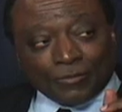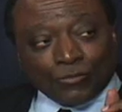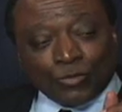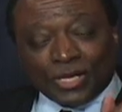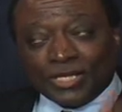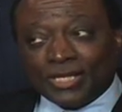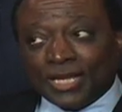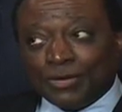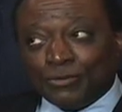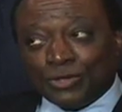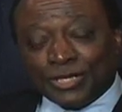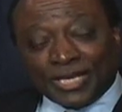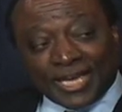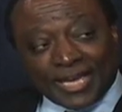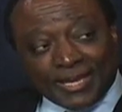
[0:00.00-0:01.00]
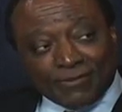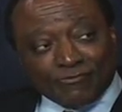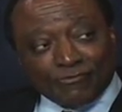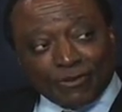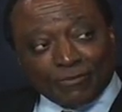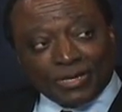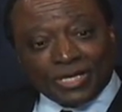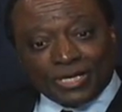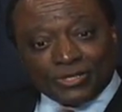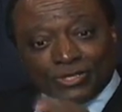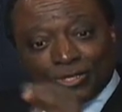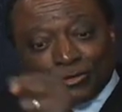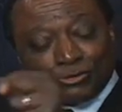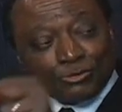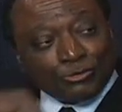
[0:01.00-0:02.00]
what they will gain from it is
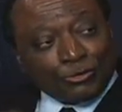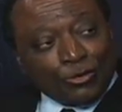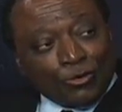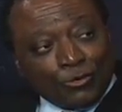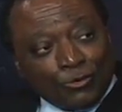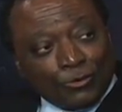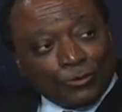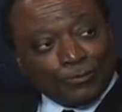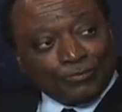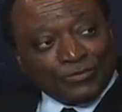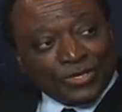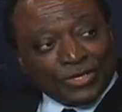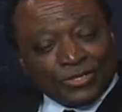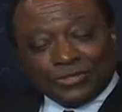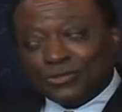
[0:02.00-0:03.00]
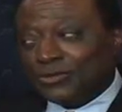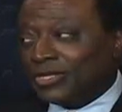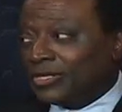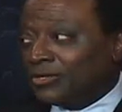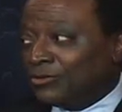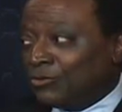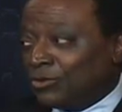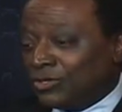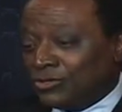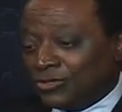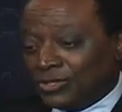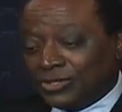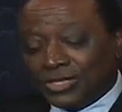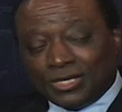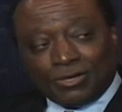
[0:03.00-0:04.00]
control, so that in order to
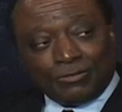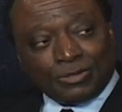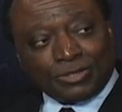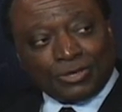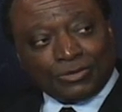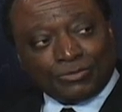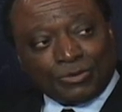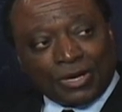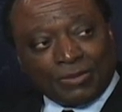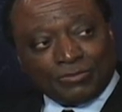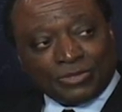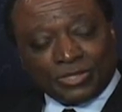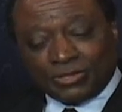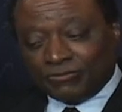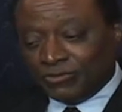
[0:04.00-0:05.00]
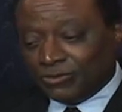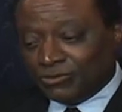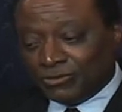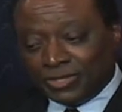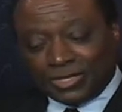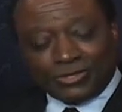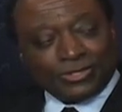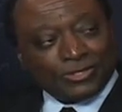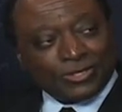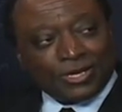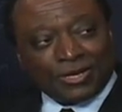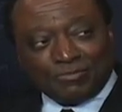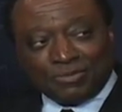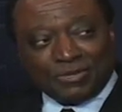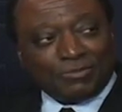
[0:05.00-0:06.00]
deal with those problems in the future, they'll just
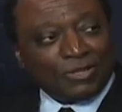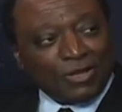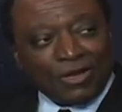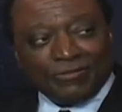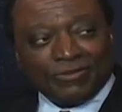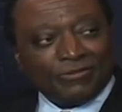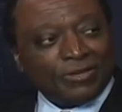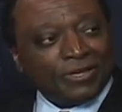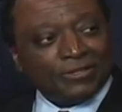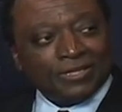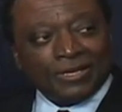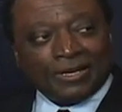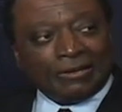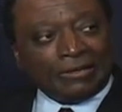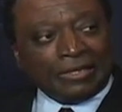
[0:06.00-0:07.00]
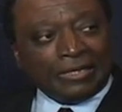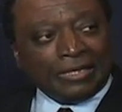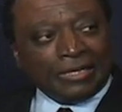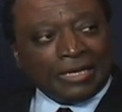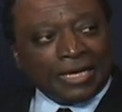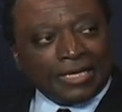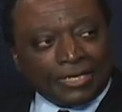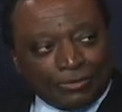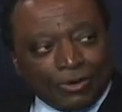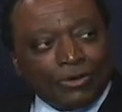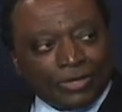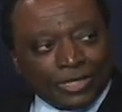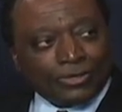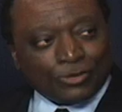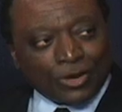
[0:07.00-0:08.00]
cut people off of healthcare. And they're
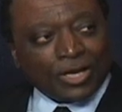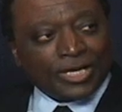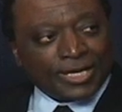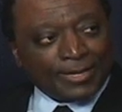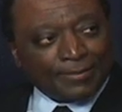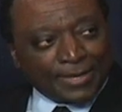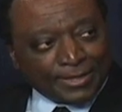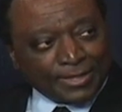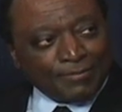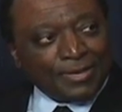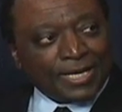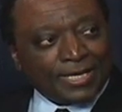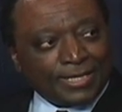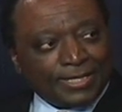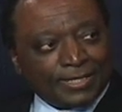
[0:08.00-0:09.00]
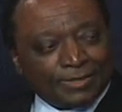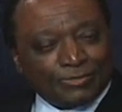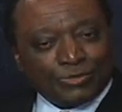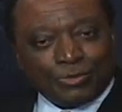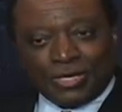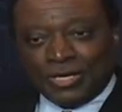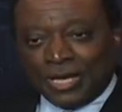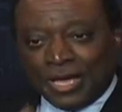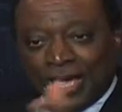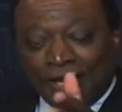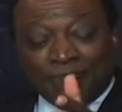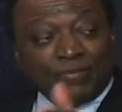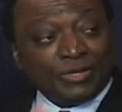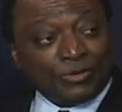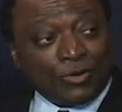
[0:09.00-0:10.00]
already talking about the mechanisms, what
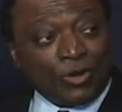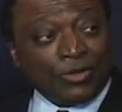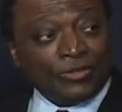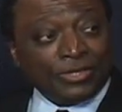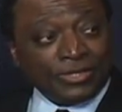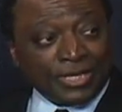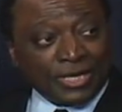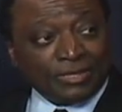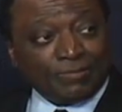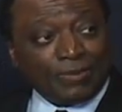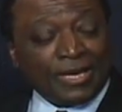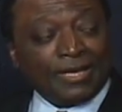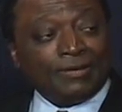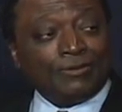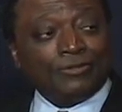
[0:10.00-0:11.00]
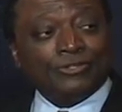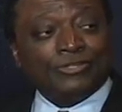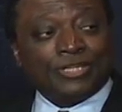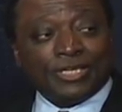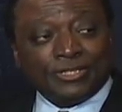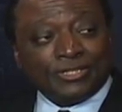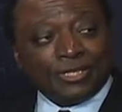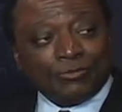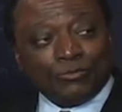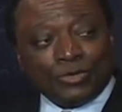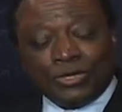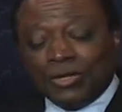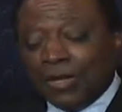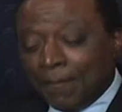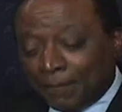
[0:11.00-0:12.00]
have been called the death panels, things that
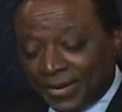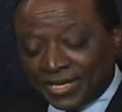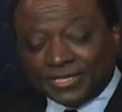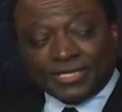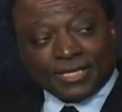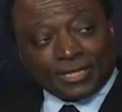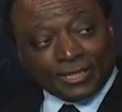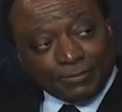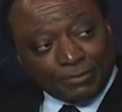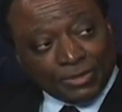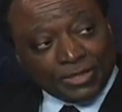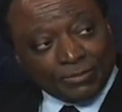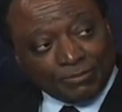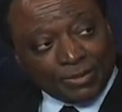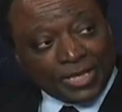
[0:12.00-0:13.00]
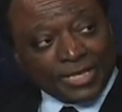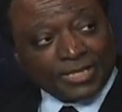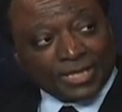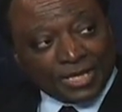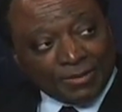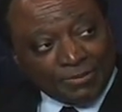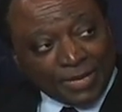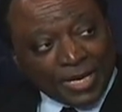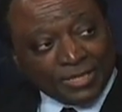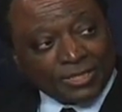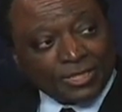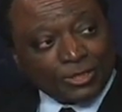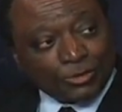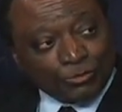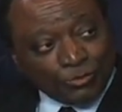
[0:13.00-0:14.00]
will basically put in place a
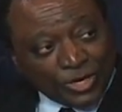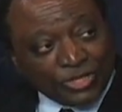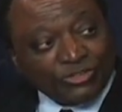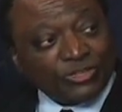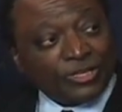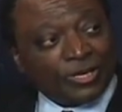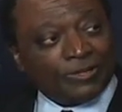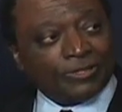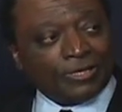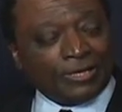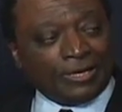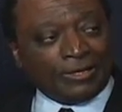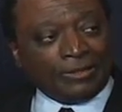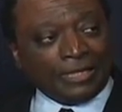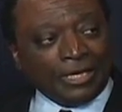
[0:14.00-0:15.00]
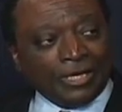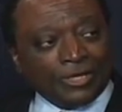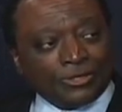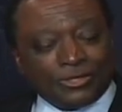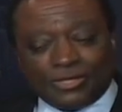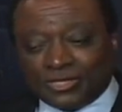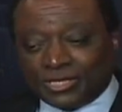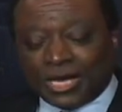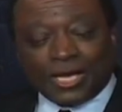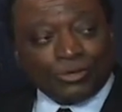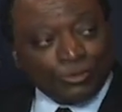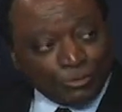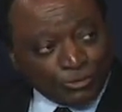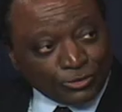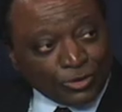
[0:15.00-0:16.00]
capacity to ration healthcare, to decide
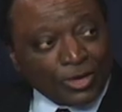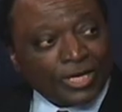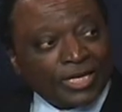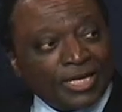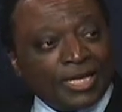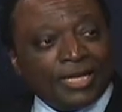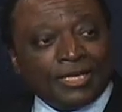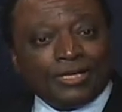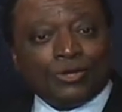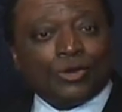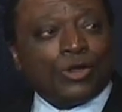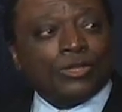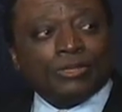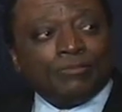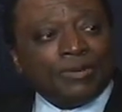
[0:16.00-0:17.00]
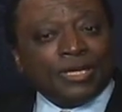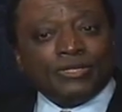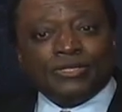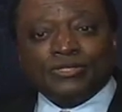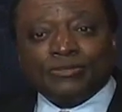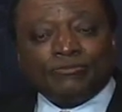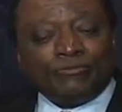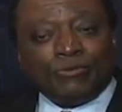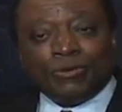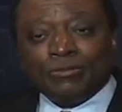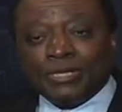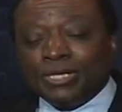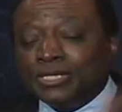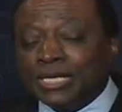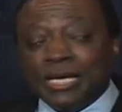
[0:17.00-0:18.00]
who's going to get it, and on the basis of
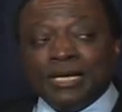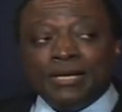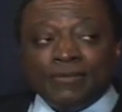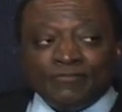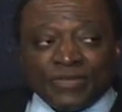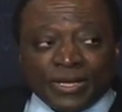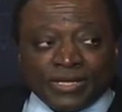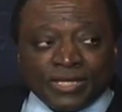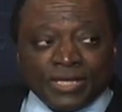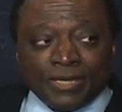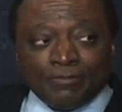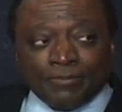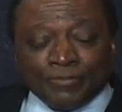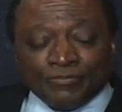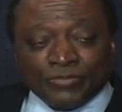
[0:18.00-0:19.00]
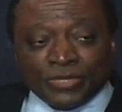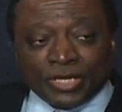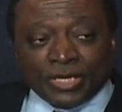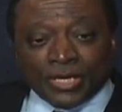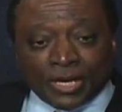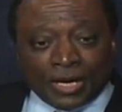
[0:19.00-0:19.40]
formulas that the